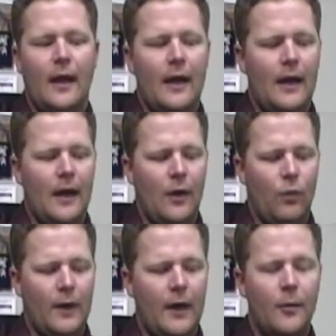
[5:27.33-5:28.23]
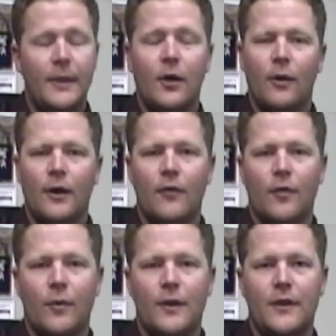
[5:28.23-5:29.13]
What I'll be going
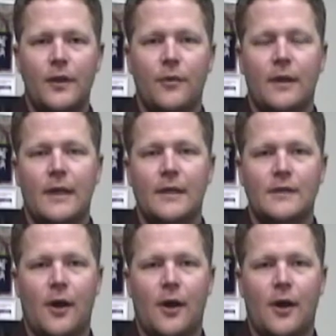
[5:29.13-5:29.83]
over with you is